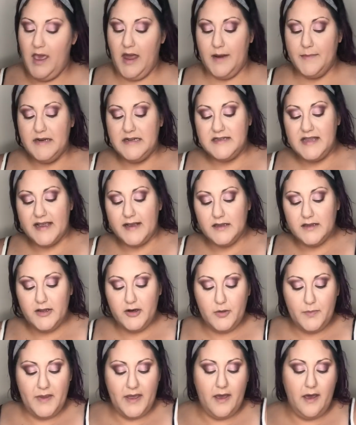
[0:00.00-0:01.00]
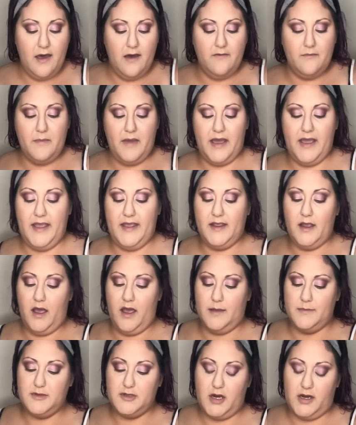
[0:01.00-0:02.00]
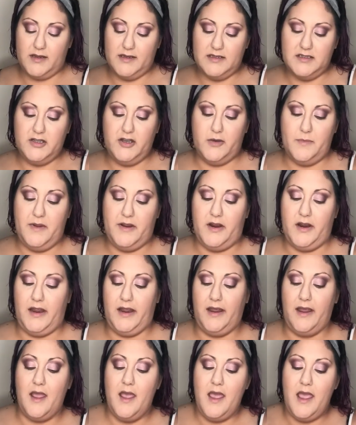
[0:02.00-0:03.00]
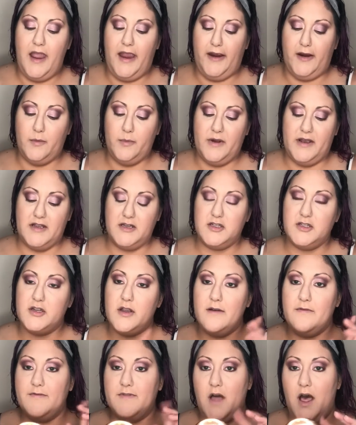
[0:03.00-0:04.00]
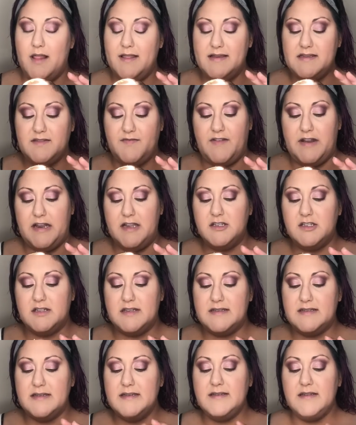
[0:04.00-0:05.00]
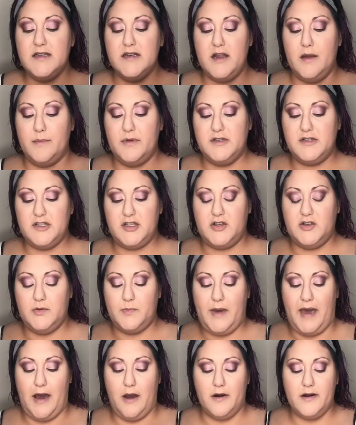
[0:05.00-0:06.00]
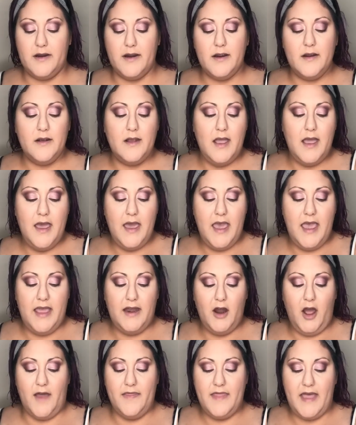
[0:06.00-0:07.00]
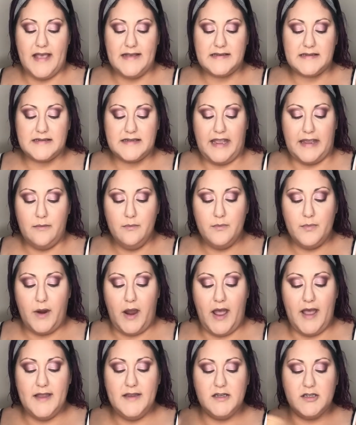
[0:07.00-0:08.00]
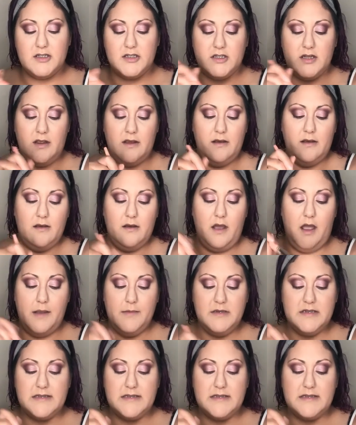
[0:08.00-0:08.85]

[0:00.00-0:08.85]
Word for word: I'm gonna take a little bit of my um, Charlotte Tilbury Airbrush Flawless Finish. This is the number two powder. And on that same brush, I'm